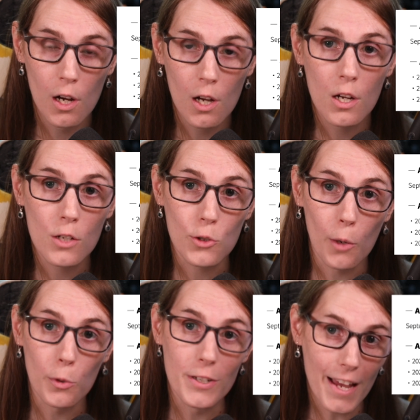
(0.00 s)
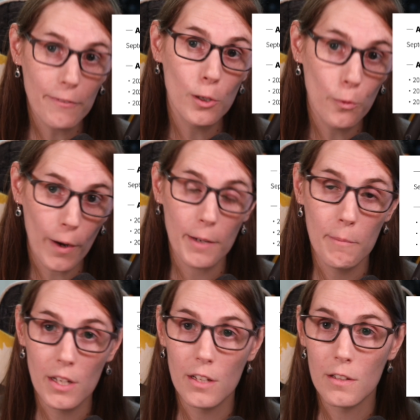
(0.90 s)
So I would definitely
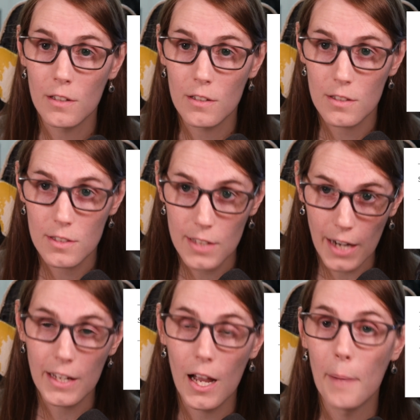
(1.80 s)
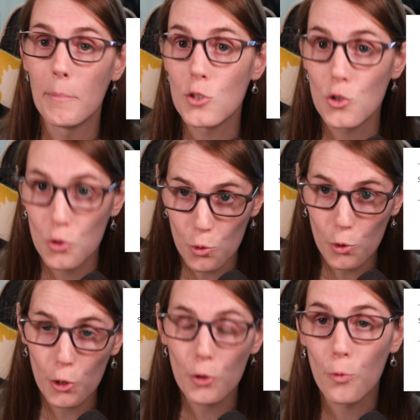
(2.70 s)
recommend signing up sooner
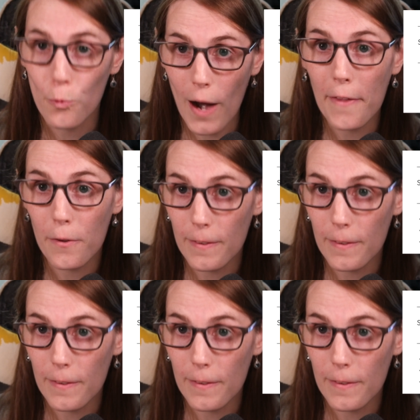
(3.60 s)
rather than